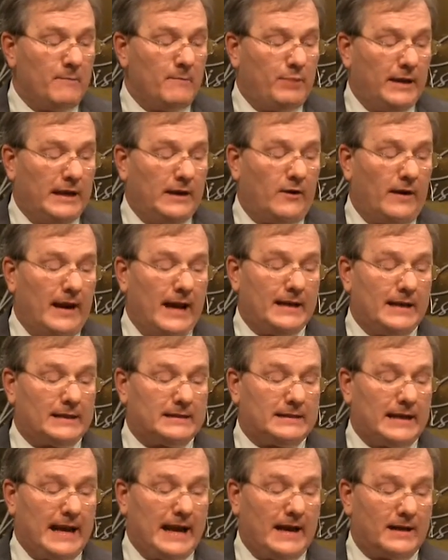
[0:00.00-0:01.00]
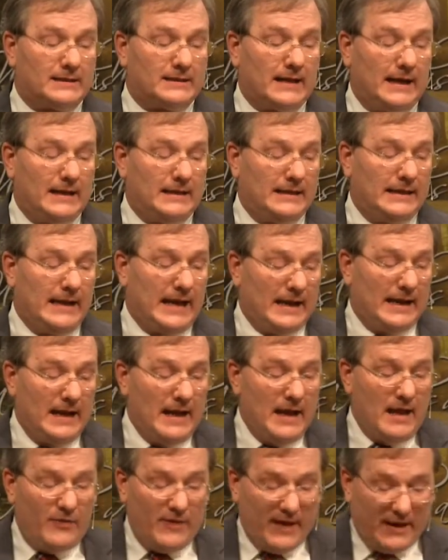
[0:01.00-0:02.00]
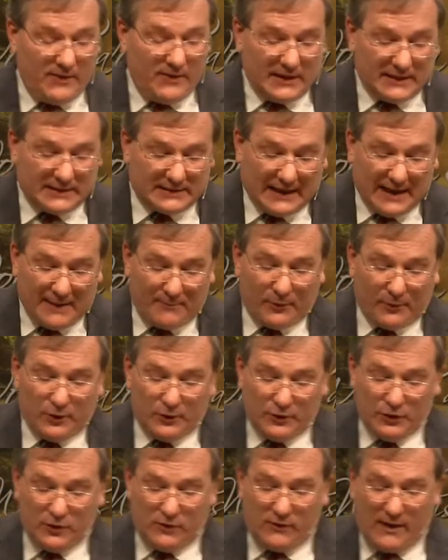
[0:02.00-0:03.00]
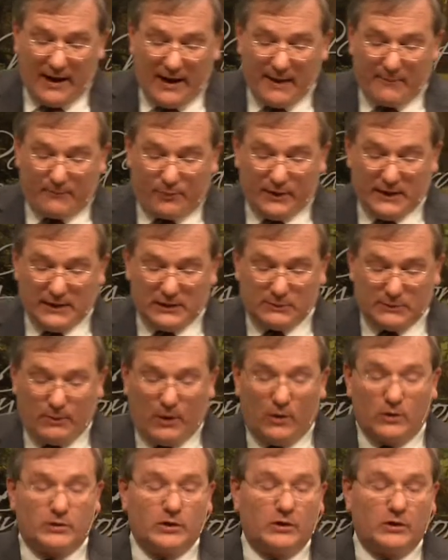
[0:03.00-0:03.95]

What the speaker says: Peter had to stay outside the gate. Then the disciple who knew the high priest spoke